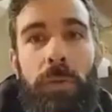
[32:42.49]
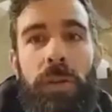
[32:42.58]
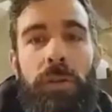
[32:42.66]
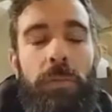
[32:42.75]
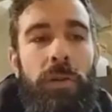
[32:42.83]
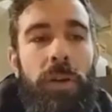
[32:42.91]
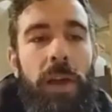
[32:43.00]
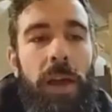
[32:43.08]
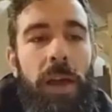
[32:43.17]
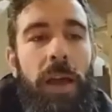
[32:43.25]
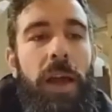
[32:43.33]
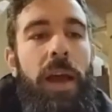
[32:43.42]
going to yeah. be
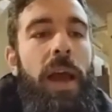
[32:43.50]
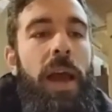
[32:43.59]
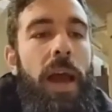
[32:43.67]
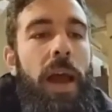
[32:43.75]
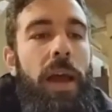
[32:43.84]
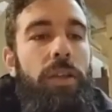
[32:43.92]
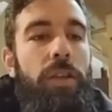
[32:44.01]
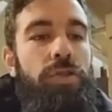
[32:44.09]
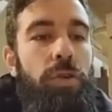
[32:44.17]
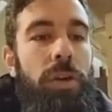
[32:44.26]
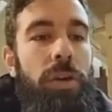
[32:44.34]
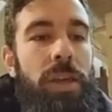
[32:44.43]
okay
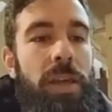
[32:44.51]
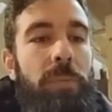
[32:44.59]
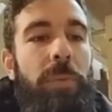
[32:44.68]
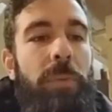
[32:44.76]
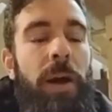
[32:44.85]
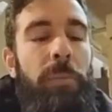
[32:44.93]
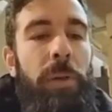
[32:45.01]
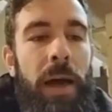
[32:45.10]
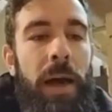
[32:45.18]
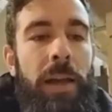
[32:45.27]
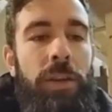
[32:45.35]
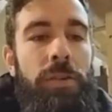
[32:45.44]
so keep
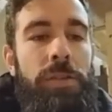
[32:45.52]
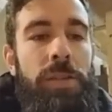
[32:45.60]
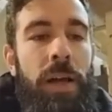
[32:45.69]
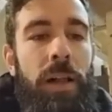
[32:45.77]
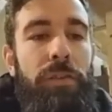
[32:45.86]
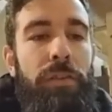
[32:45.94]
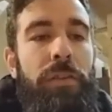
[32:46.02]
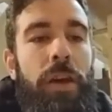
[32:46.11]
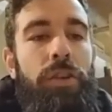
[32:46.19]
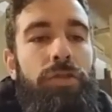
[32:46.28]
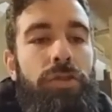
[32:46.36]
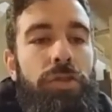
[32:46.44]
applying yourself
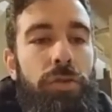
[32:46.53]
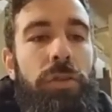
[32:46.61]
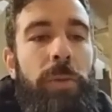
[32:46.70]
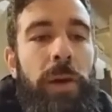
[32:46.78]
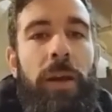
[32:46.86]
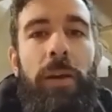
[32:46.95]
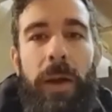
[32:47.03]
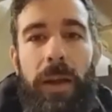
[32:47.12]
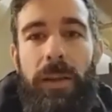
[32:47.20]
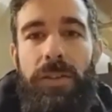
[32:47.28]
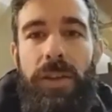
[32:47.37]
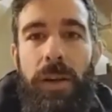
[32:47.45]
to the bigger
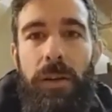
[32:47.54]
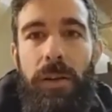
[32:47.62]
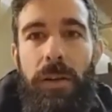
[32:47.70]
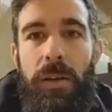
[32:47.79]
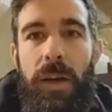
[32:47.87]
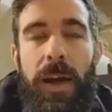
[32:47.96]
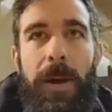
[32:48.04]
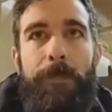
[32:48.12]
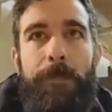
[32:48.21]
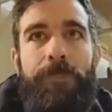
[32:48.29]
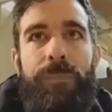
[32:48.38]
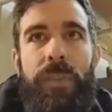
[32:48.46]
picture.
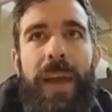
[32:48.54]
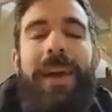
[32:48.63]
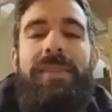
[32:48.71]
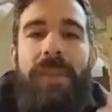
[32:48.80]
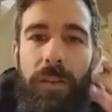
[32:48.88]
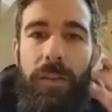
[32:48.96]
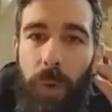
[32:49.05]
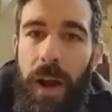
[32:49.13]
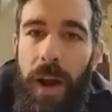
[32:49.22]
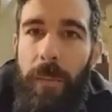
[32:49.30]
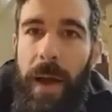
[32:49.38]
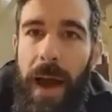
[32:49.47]
Um, mm. That's kind of
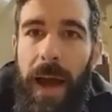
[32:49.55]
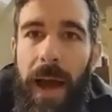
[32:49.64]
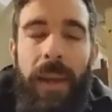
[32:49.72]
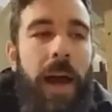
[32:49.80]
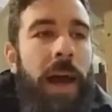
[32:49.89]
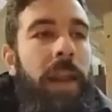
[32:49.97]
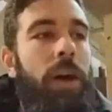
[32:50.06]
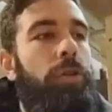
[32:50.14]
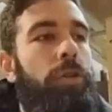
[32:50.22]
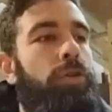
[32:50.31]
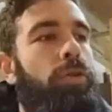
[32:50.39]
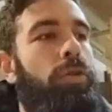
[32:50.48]
where I'm at, and and I
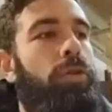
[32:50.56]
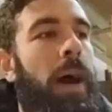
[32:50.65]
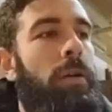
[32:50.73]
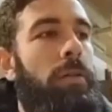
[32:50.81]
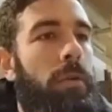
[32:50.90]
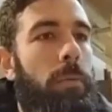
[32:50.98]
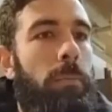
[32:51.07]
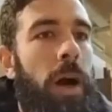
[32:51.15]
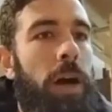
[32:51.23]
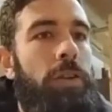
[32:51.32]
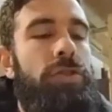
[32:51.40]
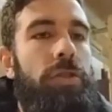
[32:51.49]
also don't know how
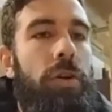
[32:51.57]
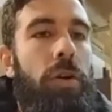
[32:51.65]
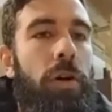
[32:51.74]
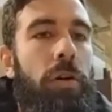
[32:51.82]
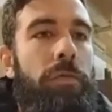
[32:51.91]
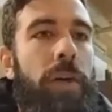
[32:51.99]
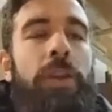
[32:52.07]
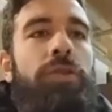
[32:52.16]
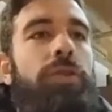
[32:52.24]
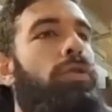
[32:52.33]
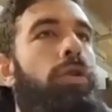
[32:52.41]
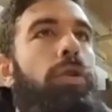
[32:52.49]
much of I
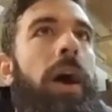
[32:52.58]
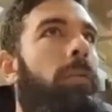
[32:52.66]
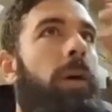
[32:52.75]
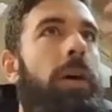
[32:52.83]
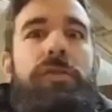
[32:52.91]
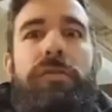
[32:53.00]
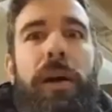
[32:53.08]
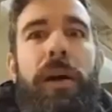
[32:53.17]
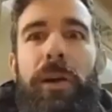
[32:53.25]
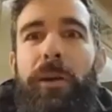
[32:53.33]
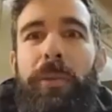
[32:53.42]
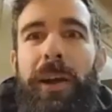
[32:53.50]
don't know how much of that
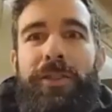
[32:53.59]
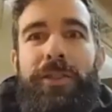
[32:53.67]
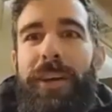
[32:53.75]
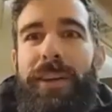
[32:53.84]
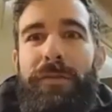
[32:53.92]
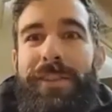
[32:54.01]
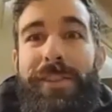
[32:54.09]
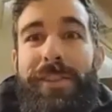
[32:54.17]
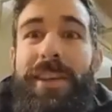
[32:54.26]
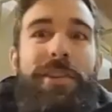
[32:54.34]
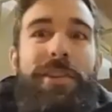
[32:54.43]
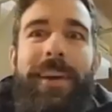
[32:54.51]
bigger picture I even
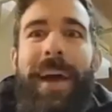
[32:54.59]
see right